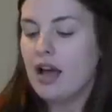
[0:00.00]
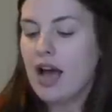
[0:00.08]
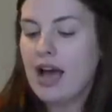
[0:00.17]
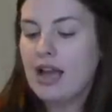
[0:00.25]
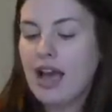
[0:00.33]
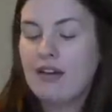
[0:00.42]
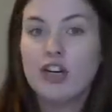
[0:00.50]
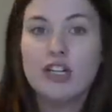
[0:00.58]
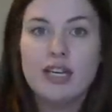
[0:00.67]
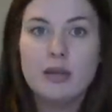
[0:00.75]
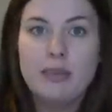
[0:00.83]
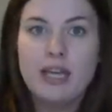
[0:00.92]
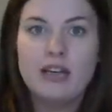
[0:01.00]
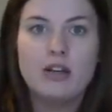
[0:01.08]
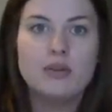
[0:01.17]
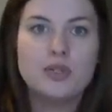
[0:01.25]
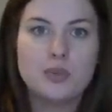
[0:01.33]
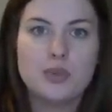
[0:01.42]
I have heard that it
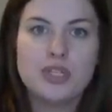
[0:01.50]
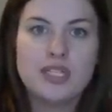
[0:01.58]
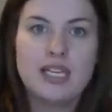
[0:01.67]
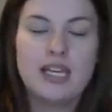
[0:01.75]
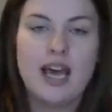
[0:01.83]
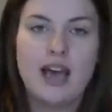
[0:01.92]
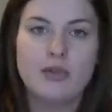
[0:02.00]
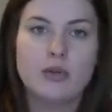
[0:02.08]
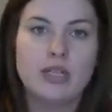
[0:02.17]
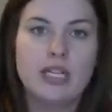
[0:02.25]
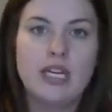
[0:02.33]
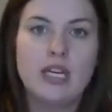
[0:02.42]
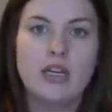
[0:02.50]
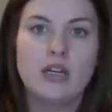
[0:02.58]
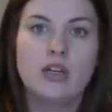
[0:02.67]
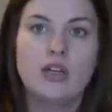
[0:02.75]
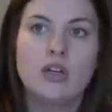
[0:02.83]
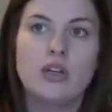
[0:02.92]
pills. We'll see. I haven't really
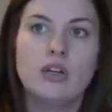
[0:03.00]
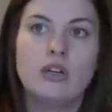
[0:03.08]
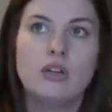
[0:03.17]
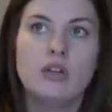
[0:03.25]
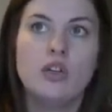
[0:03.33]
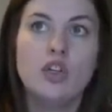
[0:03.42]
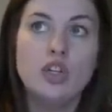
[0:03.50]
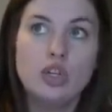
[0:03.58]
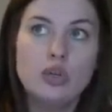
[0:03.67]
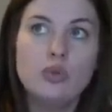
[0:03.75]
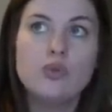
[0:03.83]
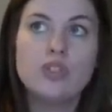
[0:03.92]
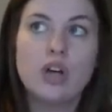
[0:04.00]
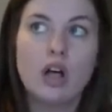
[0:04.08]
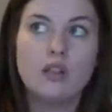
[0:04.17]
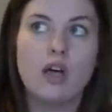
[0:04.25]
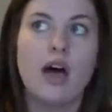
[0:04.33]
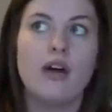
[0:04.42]
used
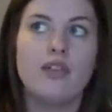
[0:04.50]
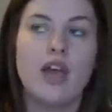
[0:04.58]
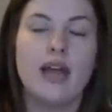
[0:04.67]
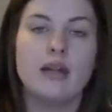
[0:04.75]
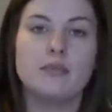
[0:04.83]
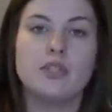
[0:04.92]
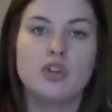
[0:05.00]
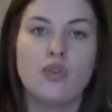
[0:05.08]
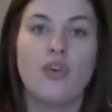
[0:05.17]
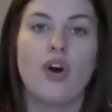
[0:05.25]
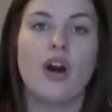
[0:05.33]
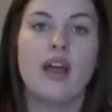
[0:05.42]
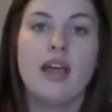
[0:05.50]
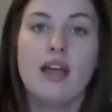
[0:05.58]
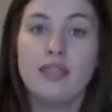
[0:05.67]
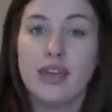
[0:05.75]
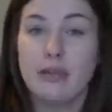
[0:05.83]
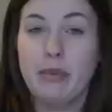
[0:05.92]
a lot of the items so far
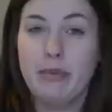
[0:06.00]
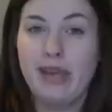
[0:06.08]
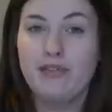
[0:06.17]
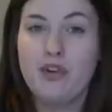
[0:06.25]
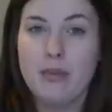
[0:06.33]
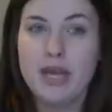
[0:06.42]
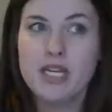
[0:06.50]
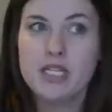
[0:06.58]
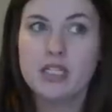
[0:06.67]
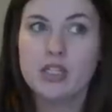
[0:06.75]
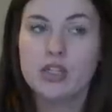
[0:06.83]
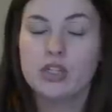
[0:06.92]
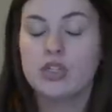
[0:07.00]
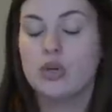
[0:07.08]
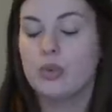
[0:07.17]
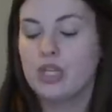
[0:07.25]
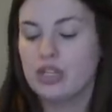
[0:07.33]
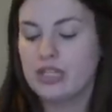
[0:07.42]
that have been made from it.
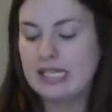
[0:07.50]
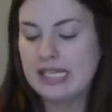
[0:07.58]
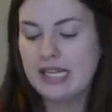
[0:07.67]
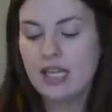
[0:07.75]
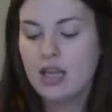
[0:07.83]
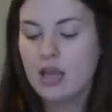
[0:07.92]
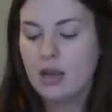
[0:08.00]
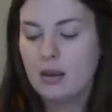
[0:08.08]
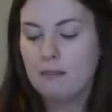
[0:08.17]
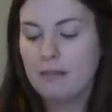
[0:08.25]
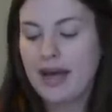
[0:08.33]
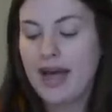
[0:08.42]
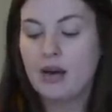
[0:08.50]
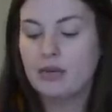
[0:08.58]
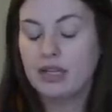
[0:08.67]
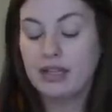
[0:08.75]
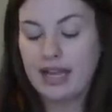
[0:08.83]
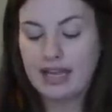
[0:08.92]
So we shall see. But I
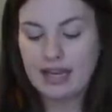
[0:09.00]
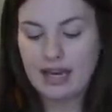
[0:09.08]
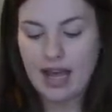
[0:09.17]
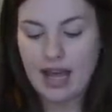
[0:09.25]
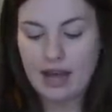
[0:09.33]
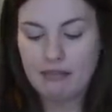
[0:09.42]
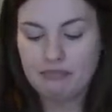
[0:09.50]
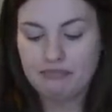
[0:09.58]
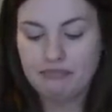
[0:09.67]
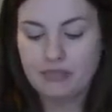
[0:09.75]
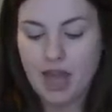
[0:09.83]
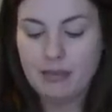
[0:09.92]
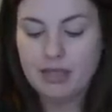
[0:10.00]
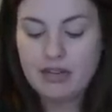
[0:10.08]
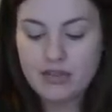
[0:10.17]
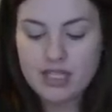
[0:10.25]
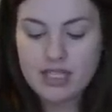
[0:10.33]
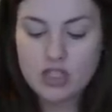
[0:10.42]
really like it. Um, I believe
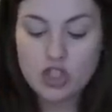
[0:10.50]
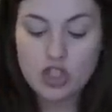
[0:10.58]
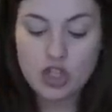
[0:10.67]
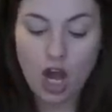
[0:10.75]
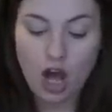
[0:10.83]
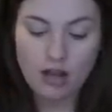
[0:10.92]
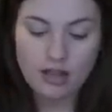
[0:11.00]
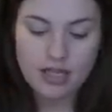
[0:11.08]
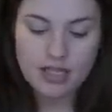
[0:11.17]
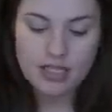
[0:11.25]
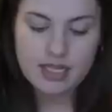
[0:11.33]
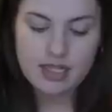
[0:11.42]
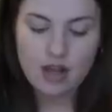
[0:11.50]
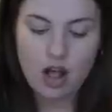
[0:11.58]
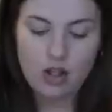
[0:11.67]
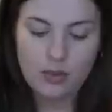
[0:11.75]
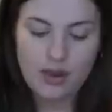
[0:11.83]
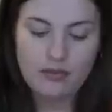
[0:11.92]
this is chocolate is the
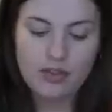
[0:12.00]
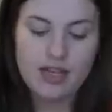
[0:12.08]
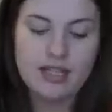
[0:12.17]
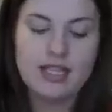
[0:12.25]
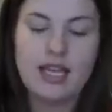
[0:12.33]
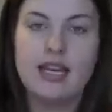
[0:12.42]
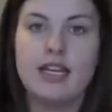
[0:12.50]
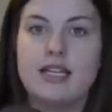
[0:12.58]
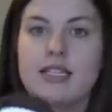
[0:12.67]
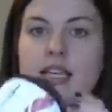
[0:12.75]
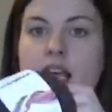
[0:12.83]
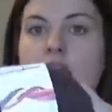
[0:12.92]
colorway for this. And it is